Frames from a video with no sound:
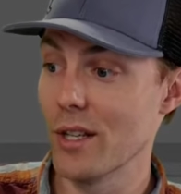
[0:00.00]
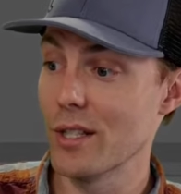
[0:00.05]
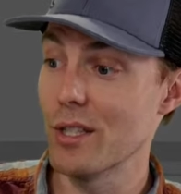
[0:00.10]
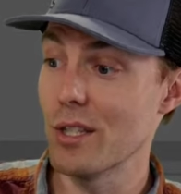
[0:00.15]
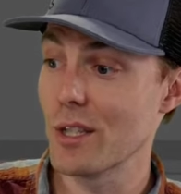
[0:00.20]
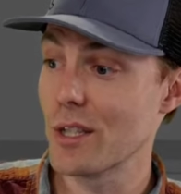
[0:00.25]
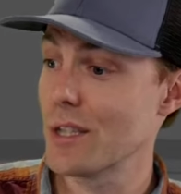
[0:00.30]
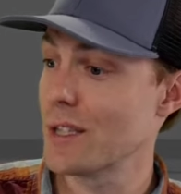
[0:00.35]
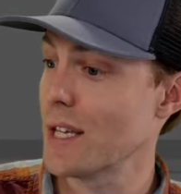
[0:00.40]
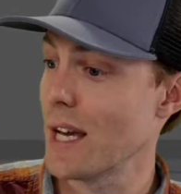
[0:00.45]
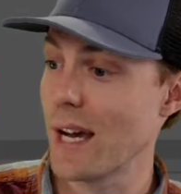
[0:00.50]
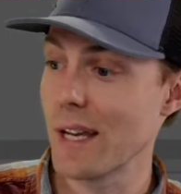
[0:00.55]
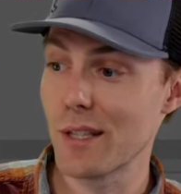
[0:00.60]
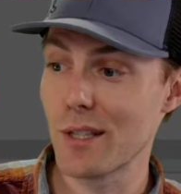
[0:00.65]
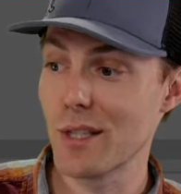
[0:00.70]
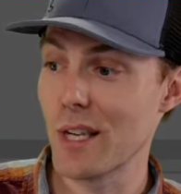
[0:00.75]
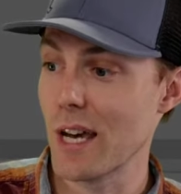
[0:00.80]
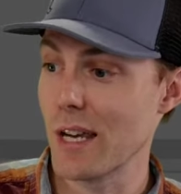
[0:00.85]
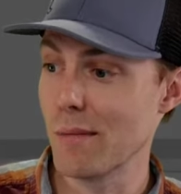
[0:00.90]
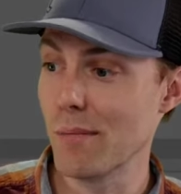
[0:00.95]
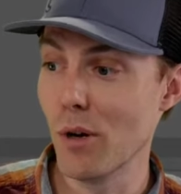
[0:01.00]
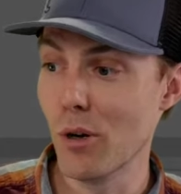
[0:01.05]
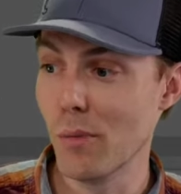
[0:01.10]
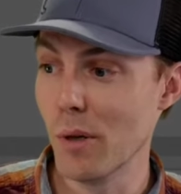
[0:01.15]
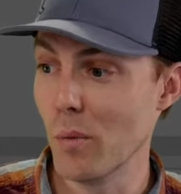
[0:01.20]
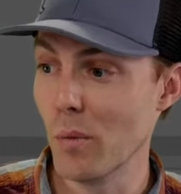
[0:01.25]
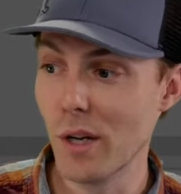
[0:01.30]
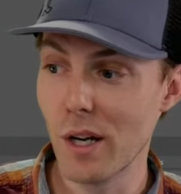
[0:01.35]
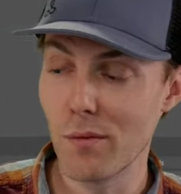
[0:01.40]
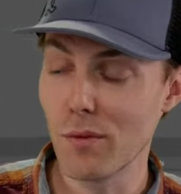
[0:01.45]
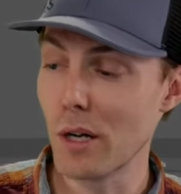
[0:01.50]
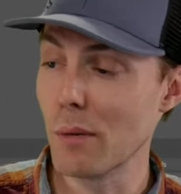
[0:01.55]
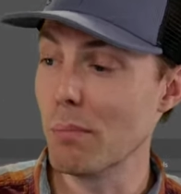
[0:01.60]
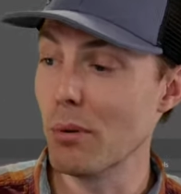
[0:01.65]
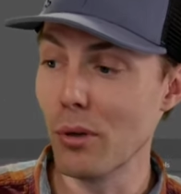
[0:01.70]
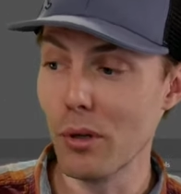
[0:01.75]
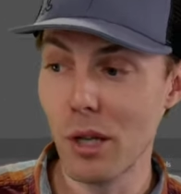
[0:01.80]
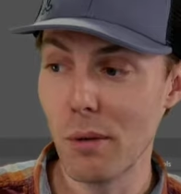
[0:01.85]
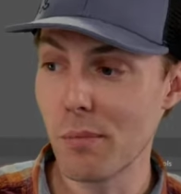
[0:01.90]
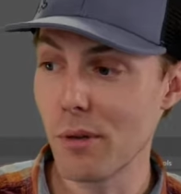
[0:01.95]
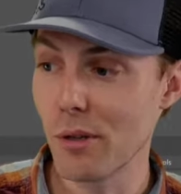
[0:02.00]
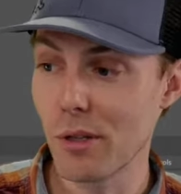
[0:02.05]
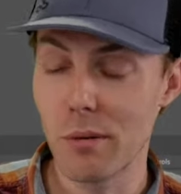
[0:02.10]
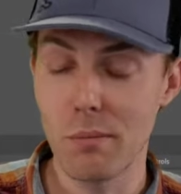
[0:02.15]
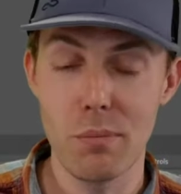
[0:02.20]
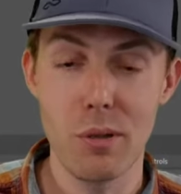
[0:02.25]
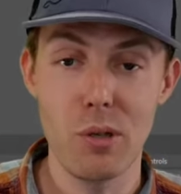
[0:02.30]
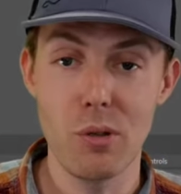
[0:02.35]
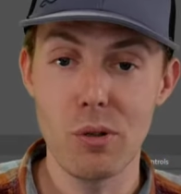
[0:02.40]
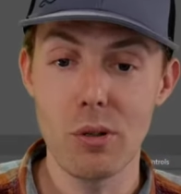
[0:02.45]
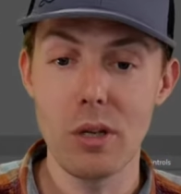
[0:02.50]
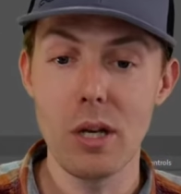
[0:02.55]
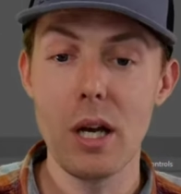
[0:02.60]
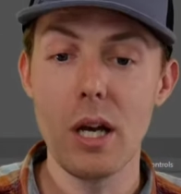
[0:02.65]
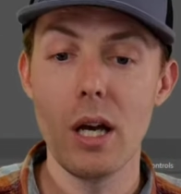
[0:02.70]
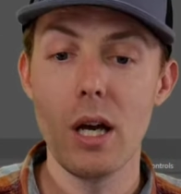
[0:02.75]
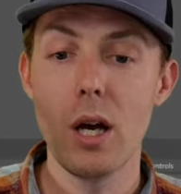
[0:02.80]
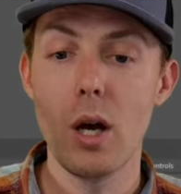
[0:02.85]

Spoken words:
It's a sad, sad moment whenever I pull up their computer.